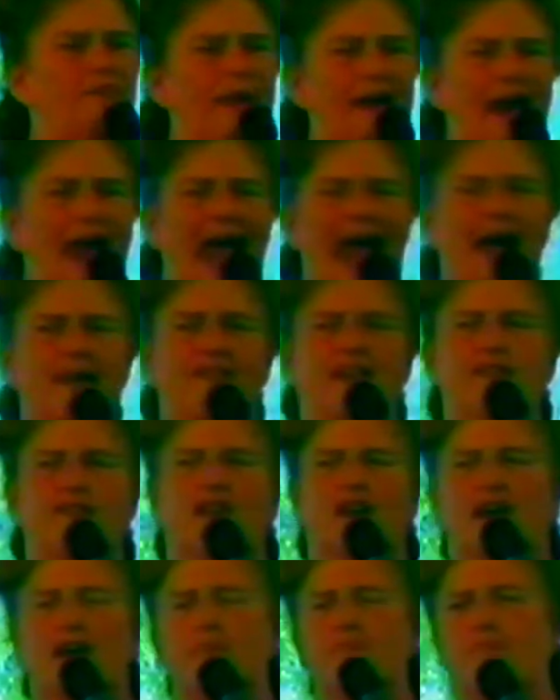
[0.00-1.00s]
been having
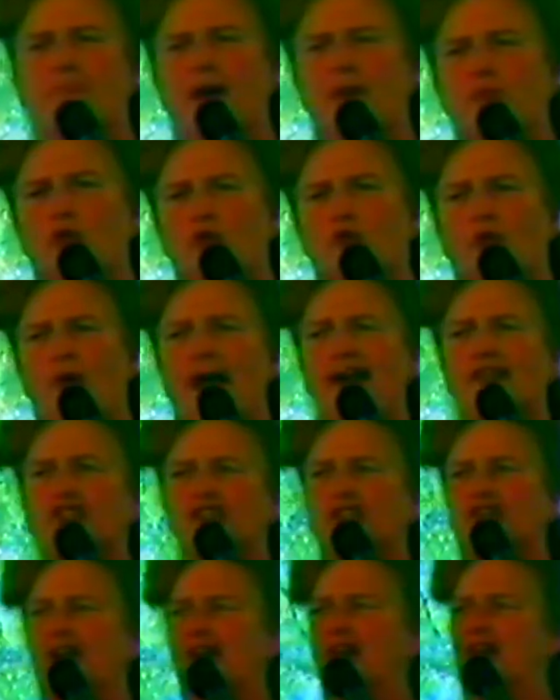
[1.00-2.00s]
the
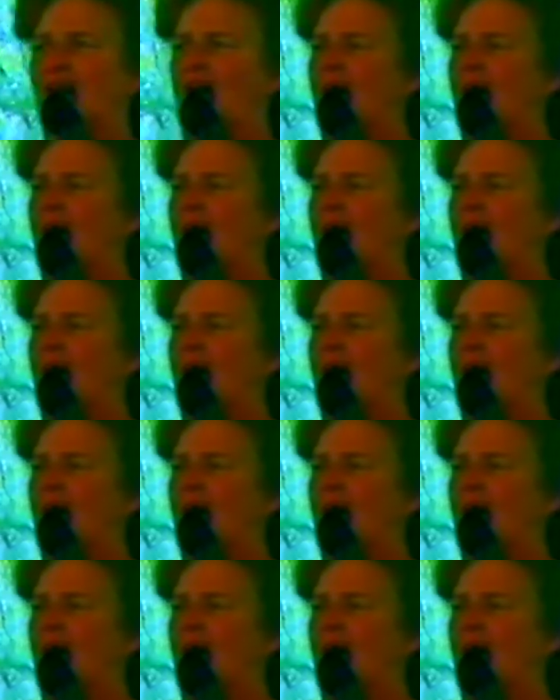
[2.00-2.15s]
commemoration